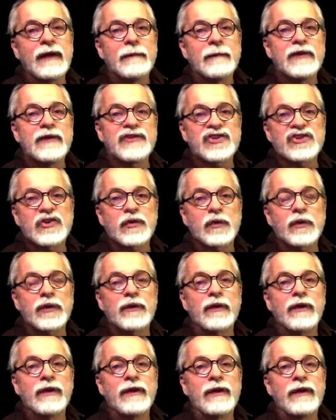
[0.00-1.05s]
musician
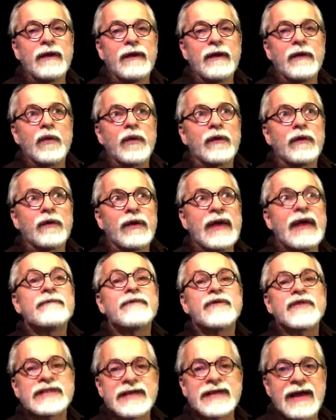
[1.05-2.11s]
will
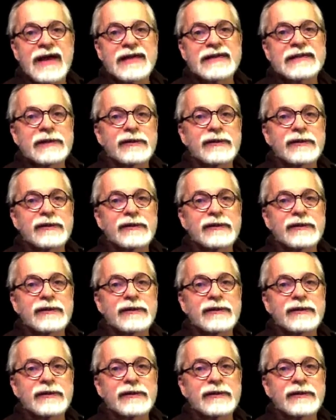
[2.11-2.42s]
emphasize,